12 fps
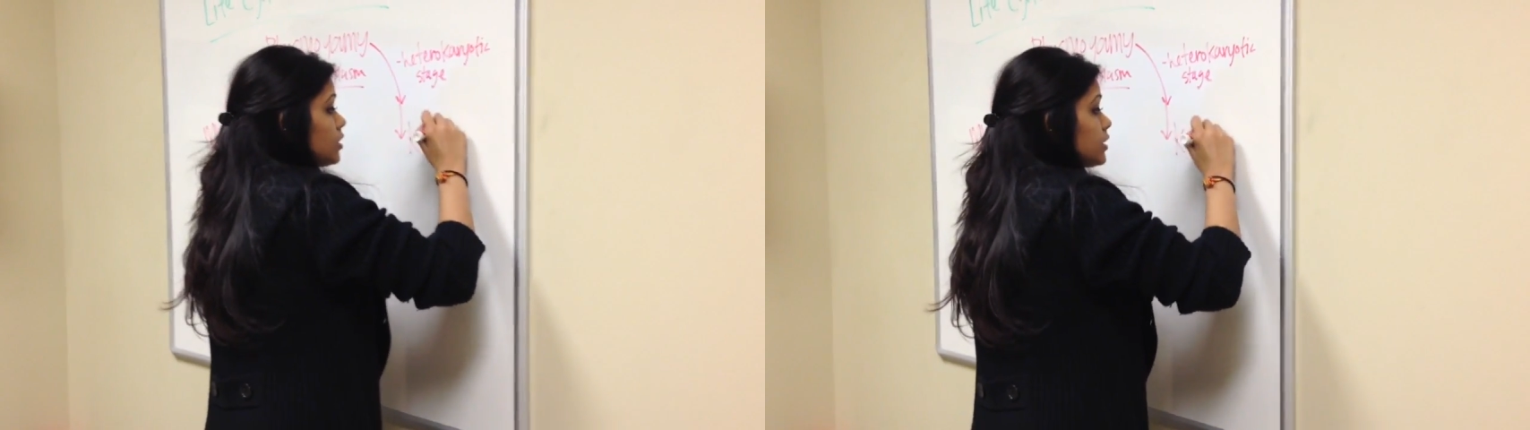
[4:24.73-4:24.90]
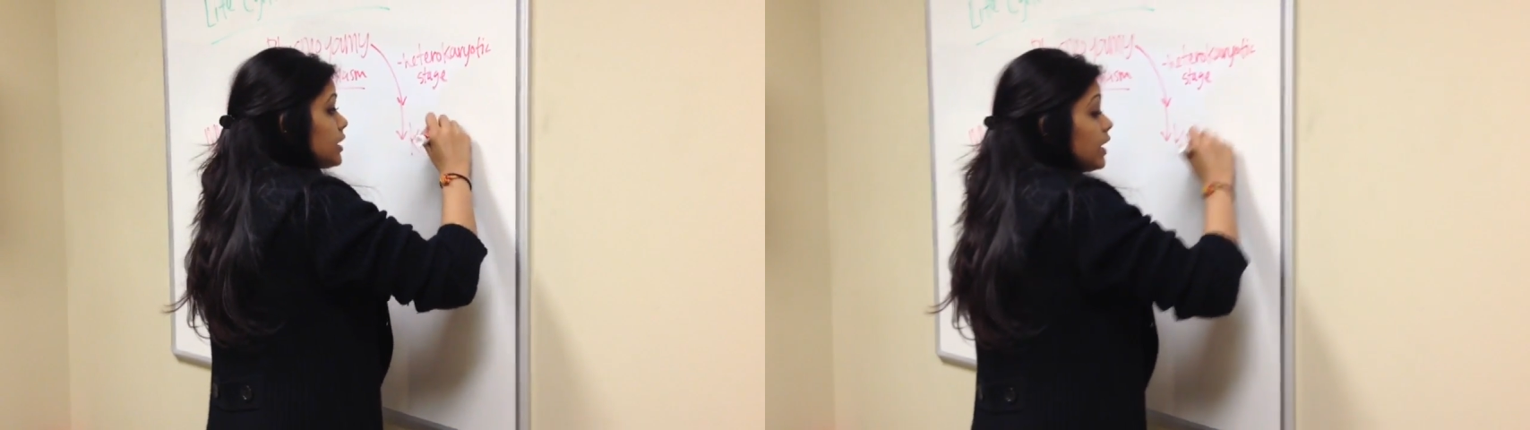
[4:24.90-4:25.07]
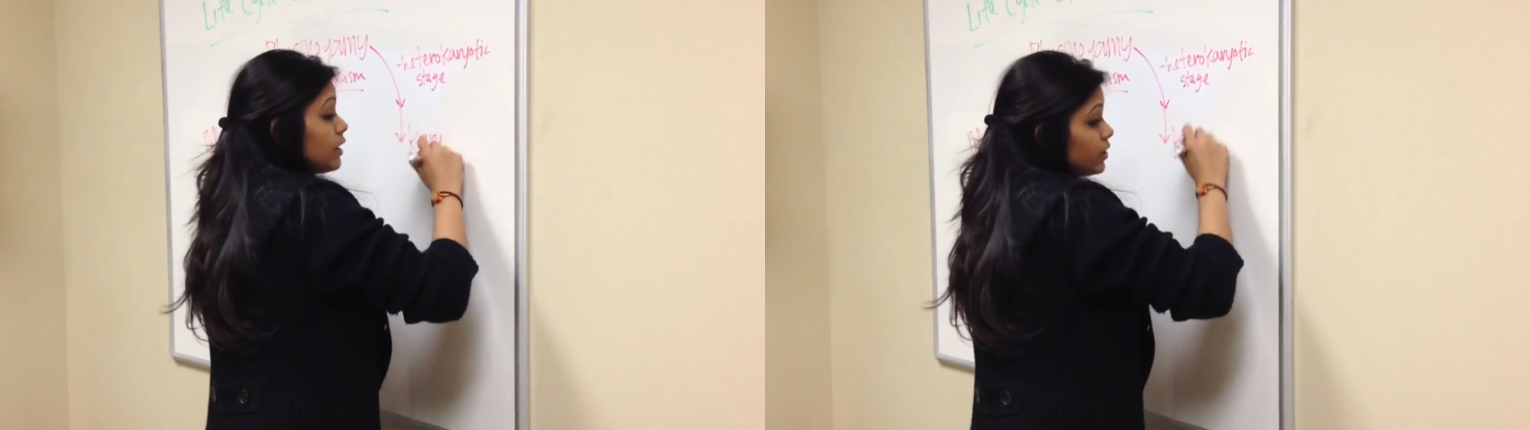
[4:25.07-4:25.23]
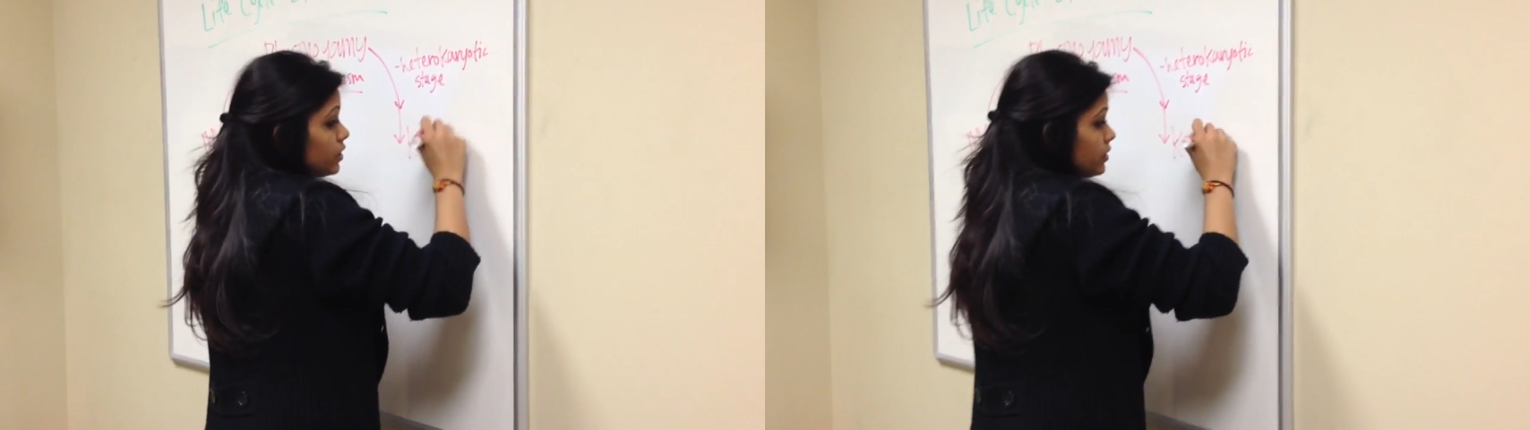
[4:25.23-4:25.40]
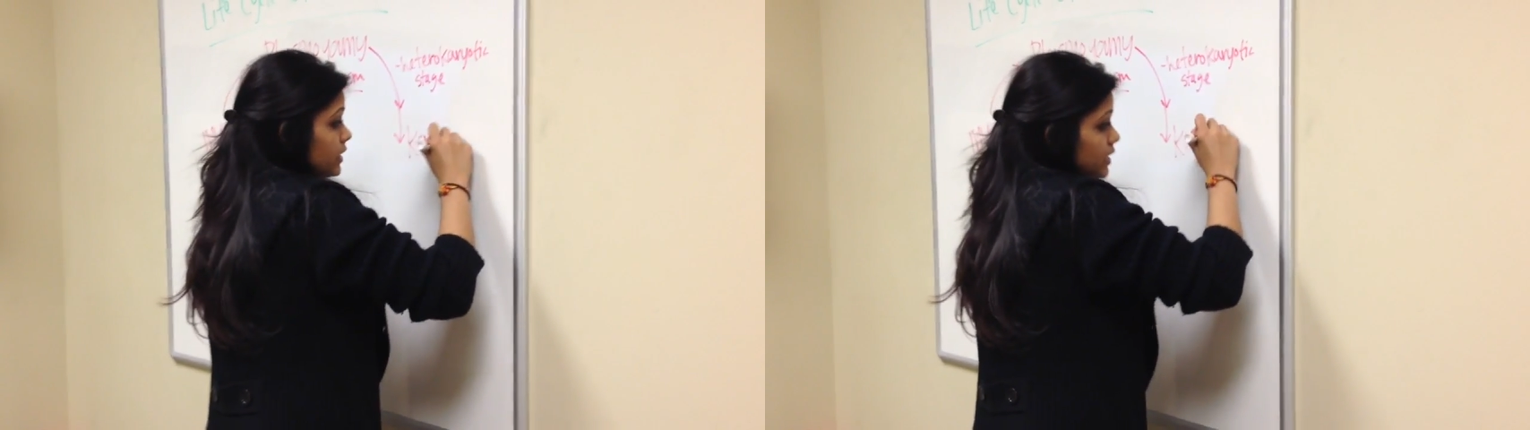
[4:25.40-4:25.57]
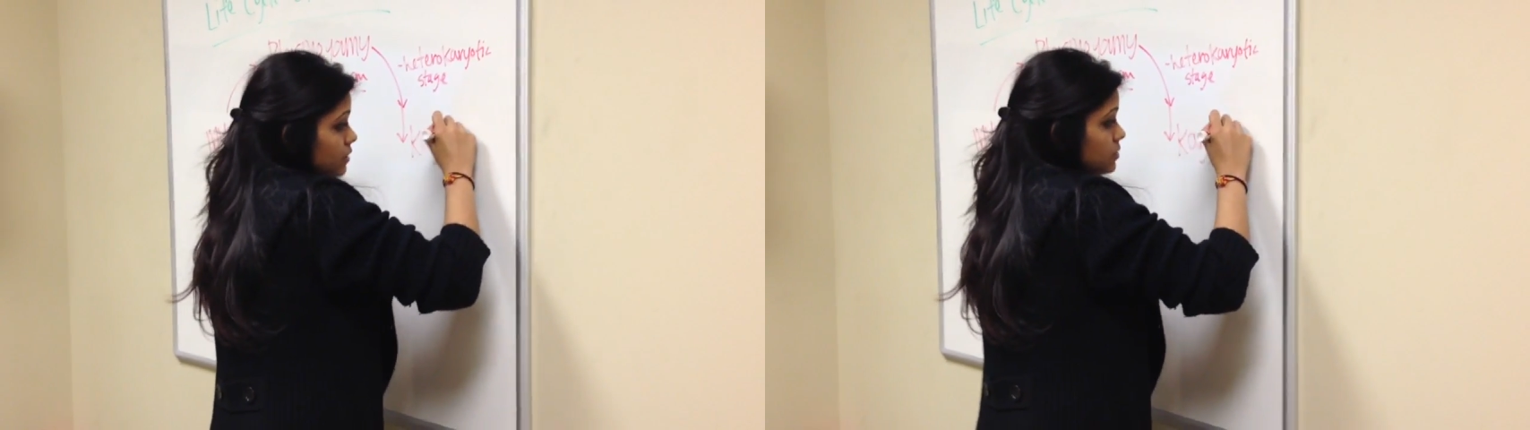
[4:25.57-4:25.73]

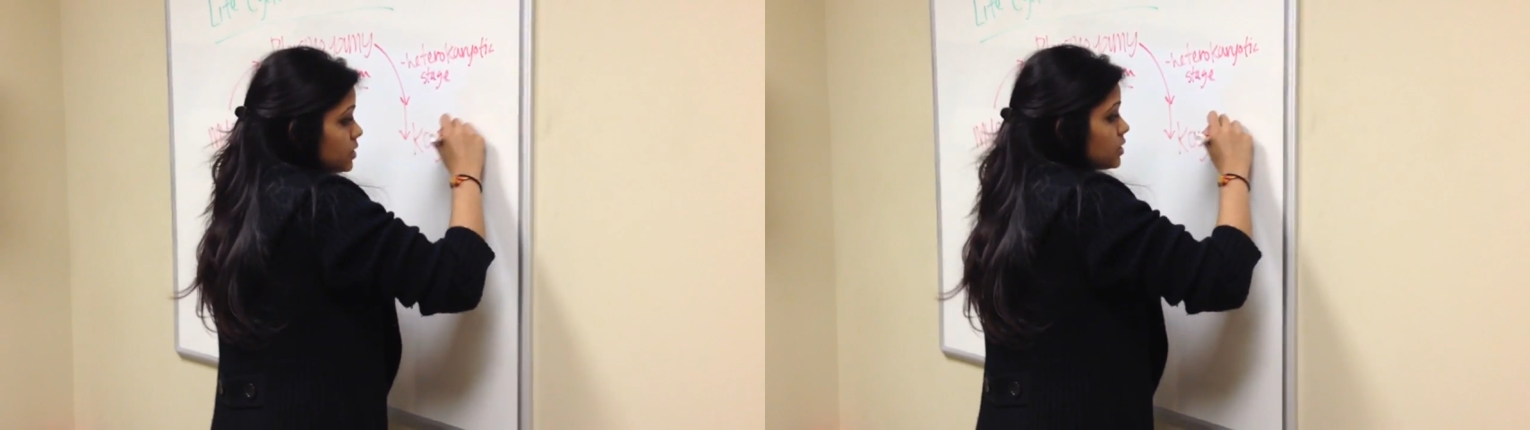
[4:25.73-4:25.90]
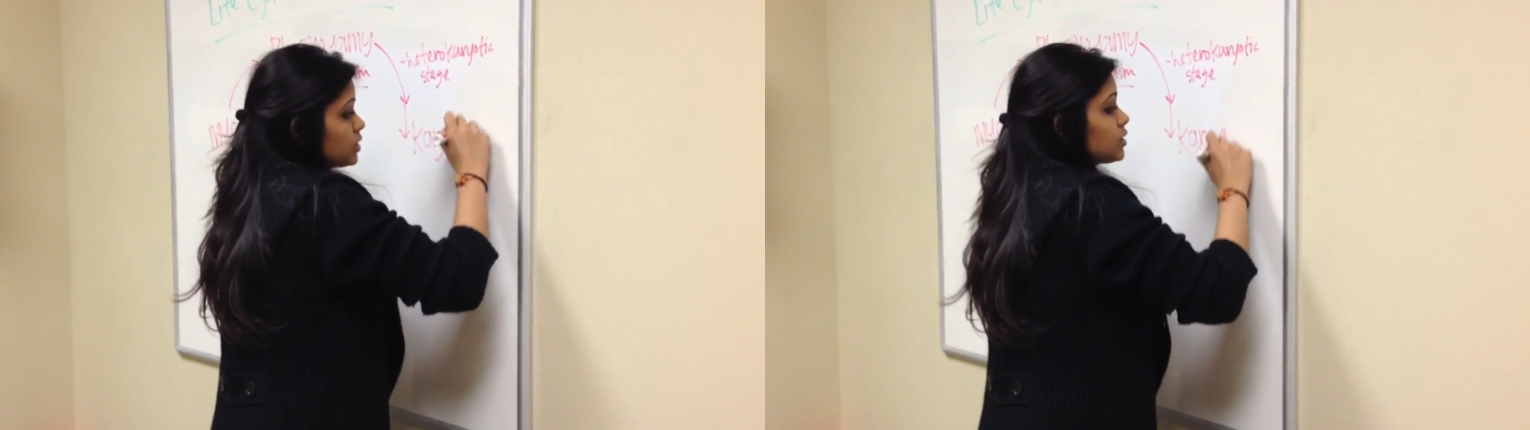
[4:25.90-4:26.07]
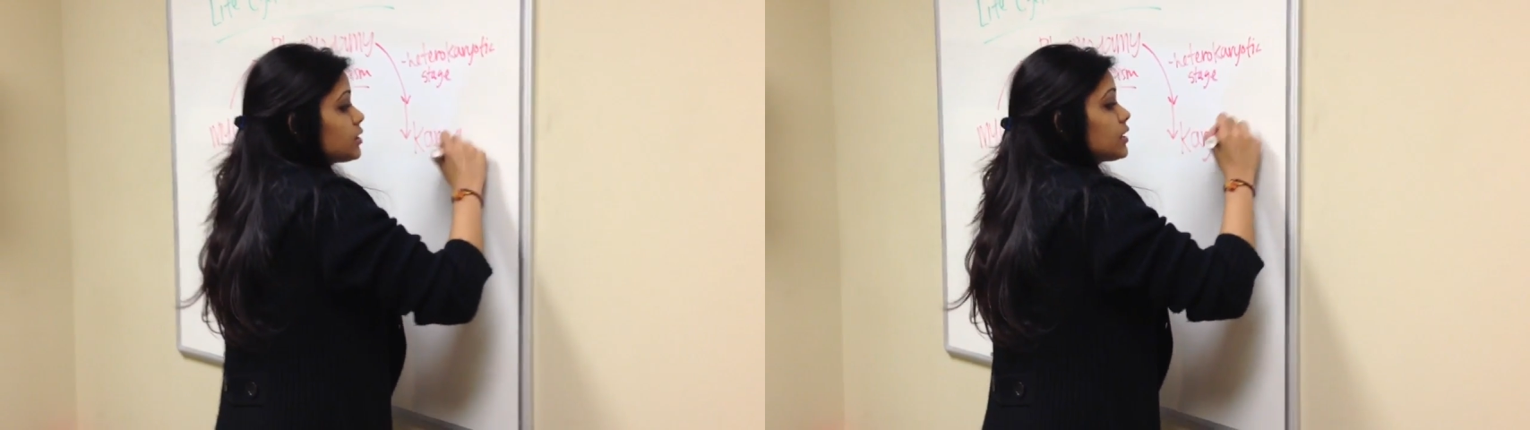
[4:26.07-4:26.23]
Karyogamy